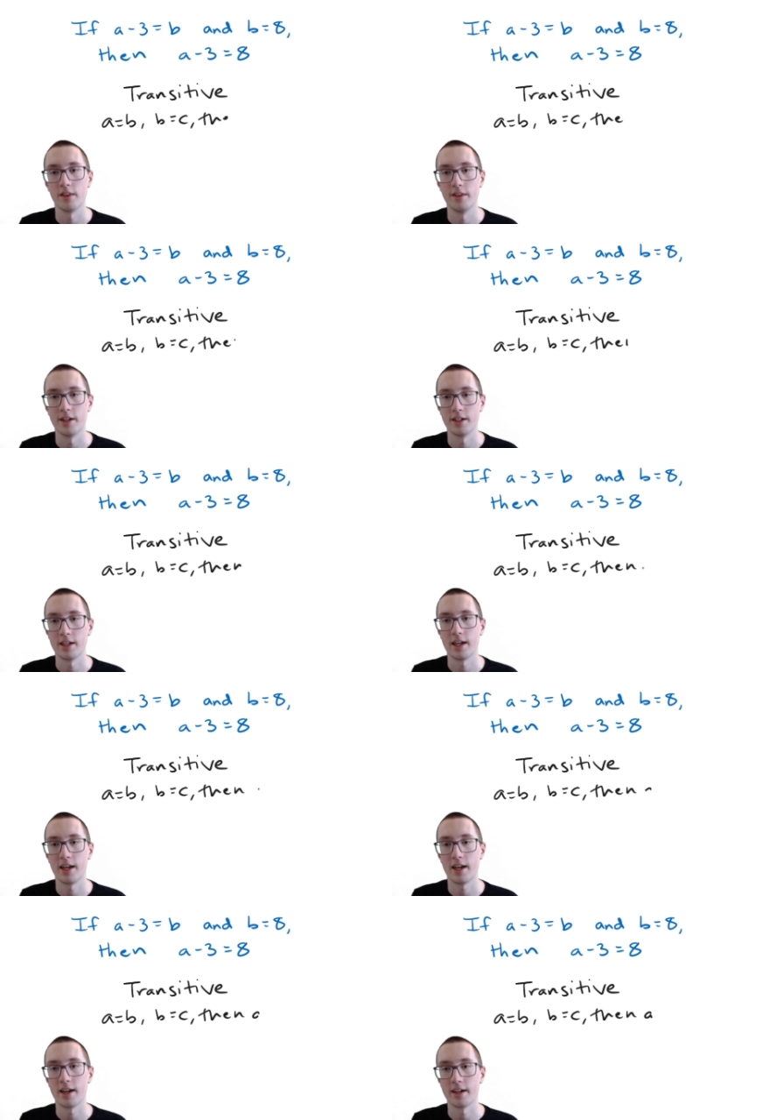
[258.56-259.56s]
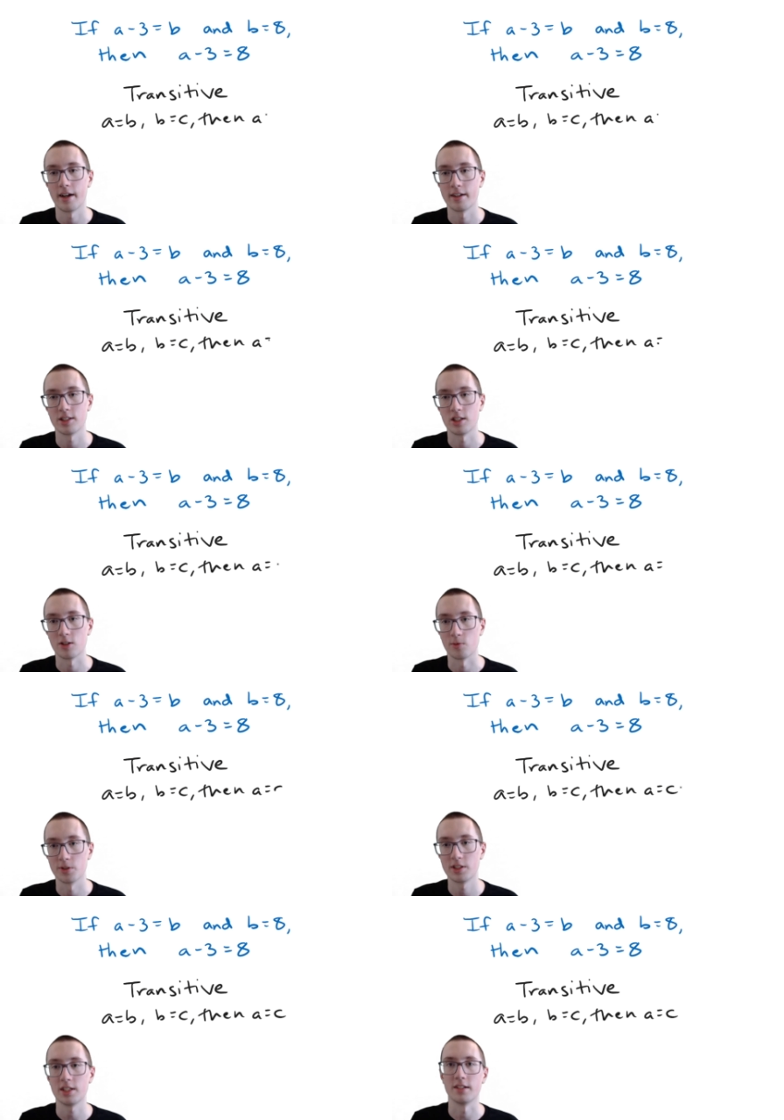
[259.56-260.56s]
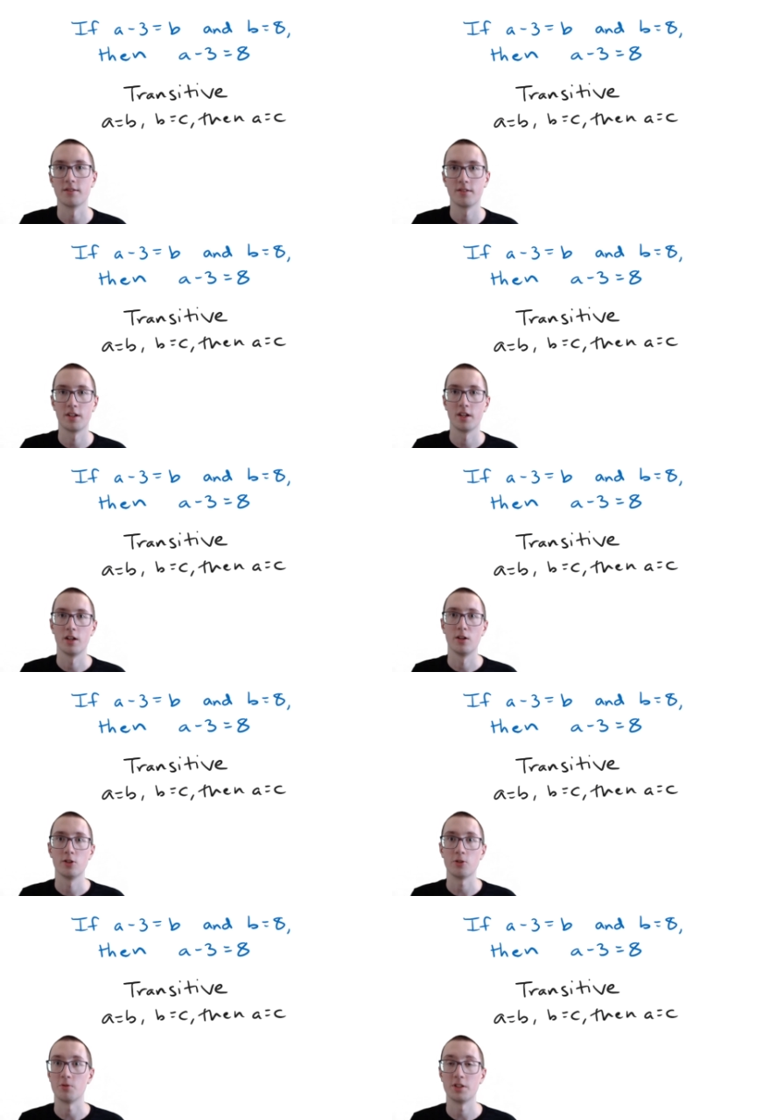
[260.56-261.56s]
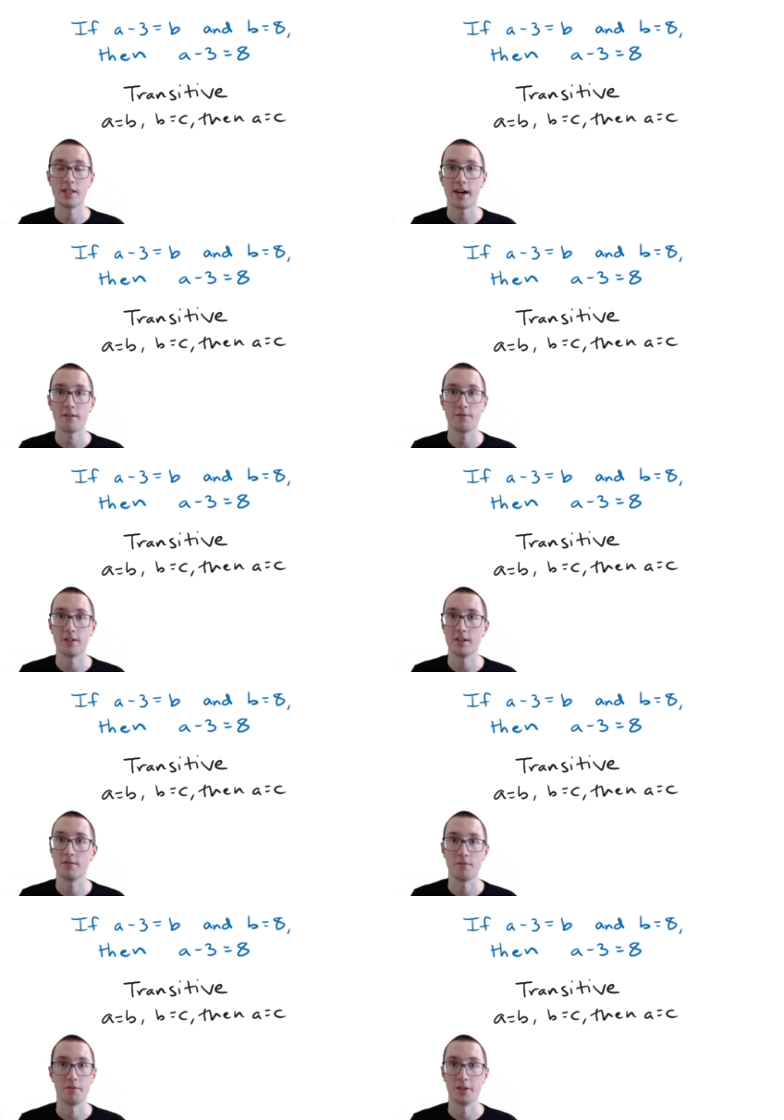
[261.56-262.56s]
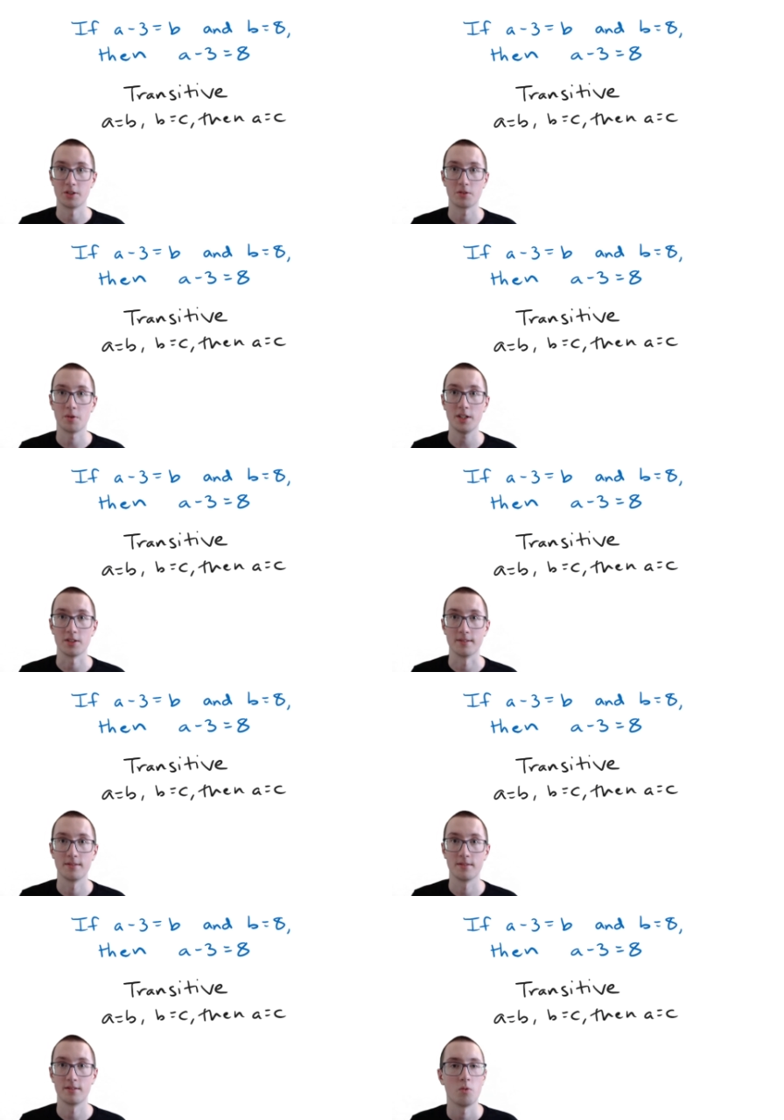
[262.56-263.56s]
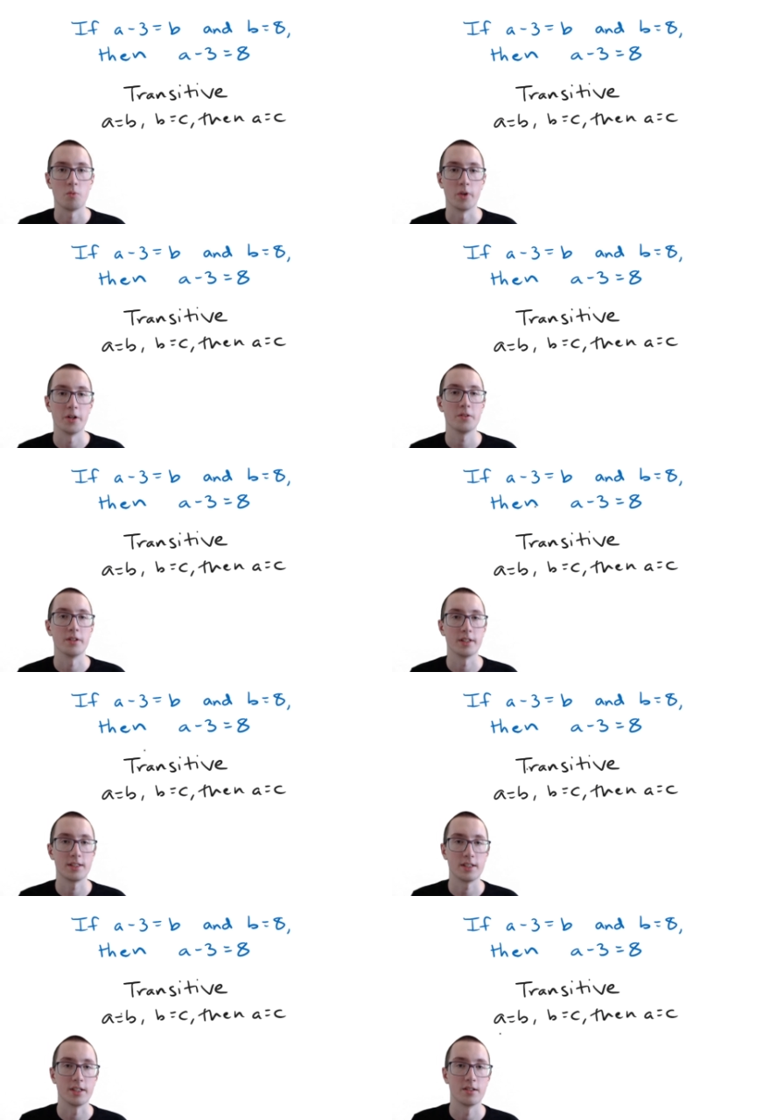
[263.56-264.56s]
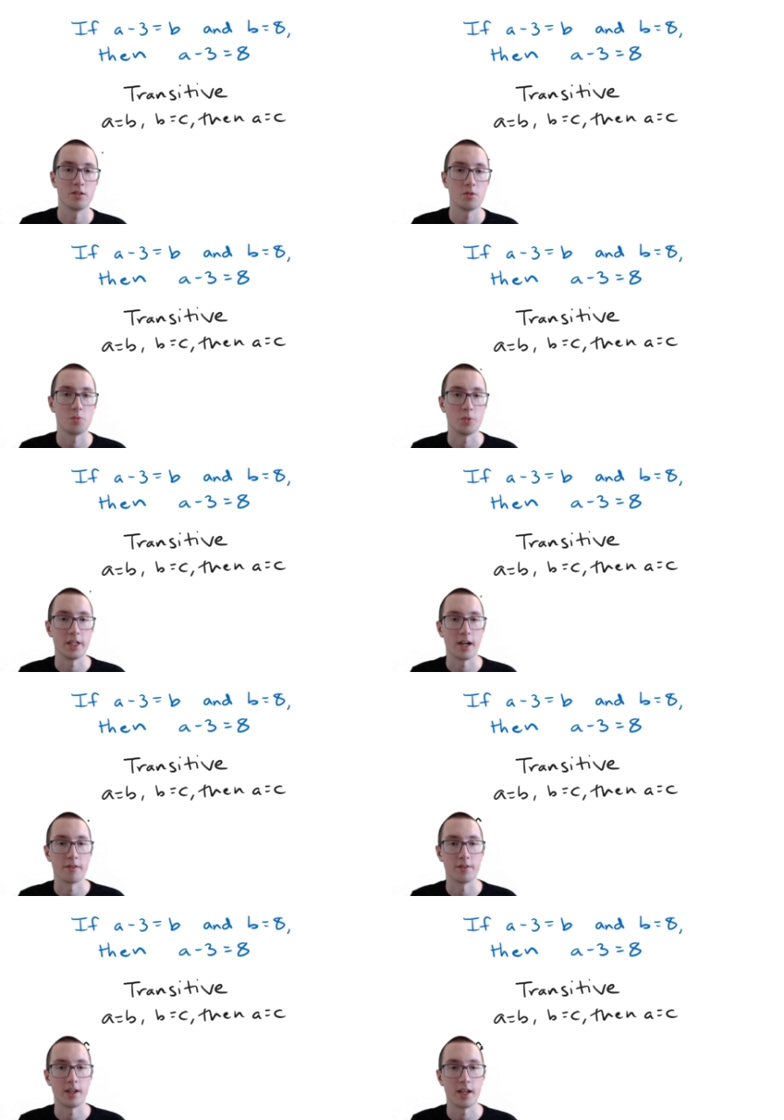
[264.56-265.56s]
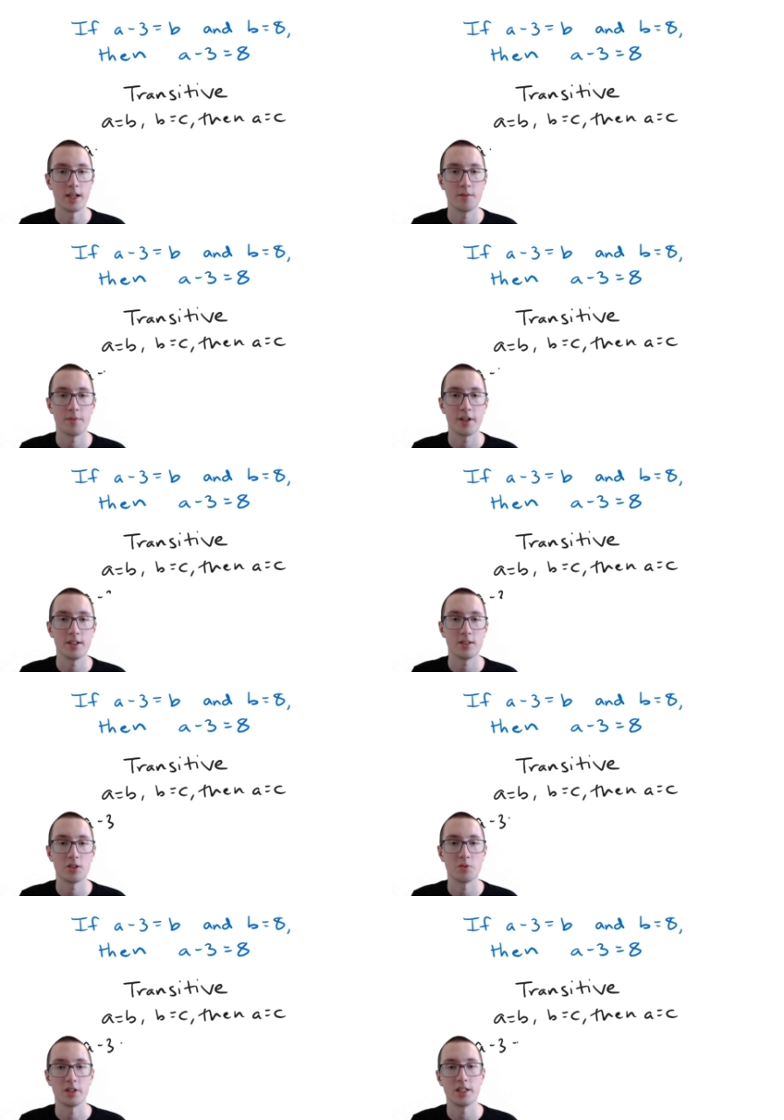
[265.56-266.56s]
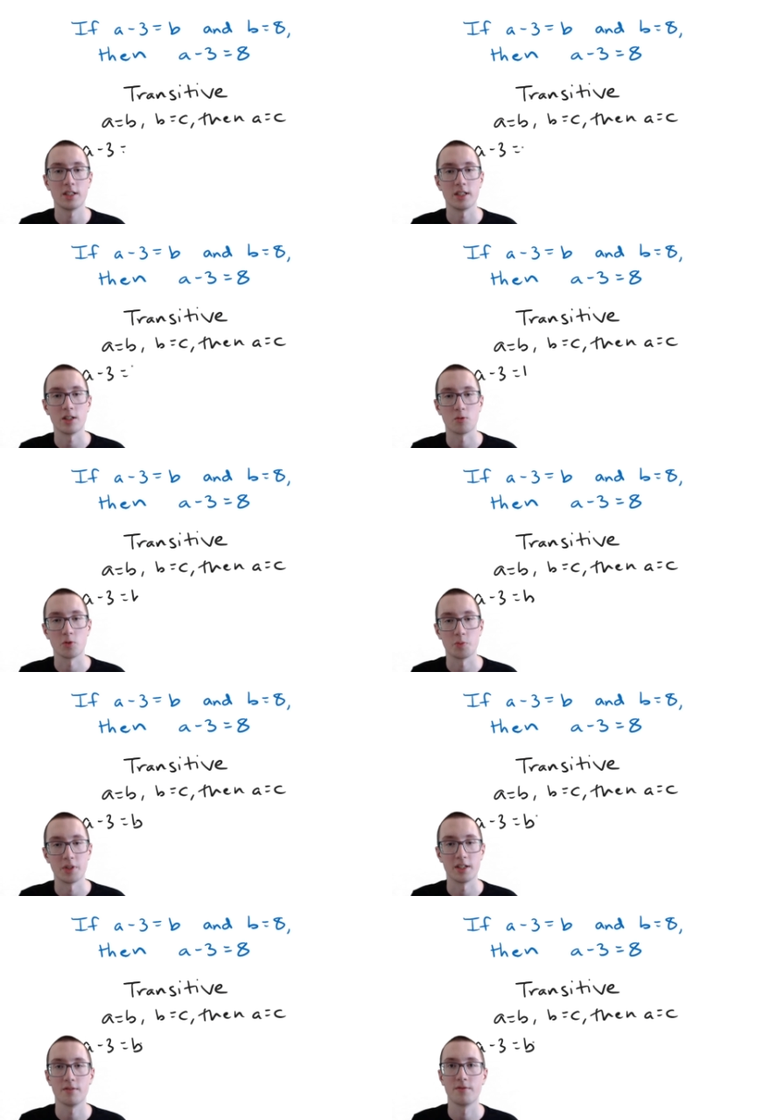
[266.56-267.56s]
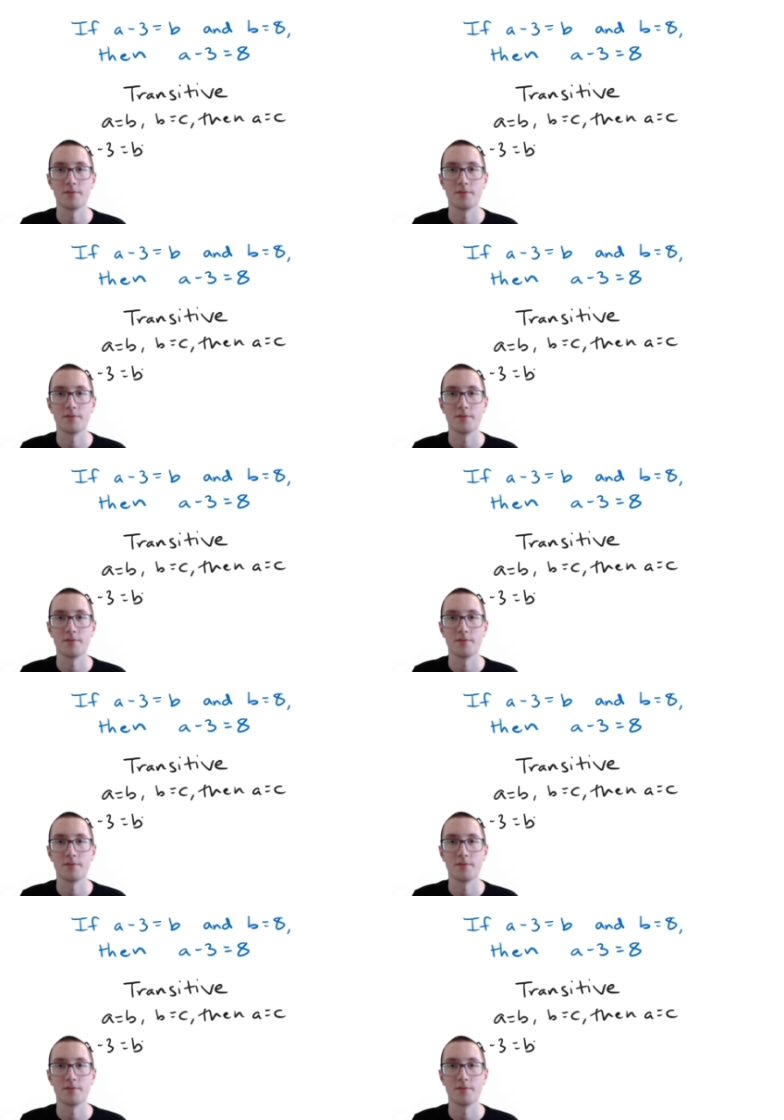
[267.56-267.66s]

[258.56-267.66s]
then A has to equal C. So does that fit this equation? Well, let's see. We have A minus 3 equals B,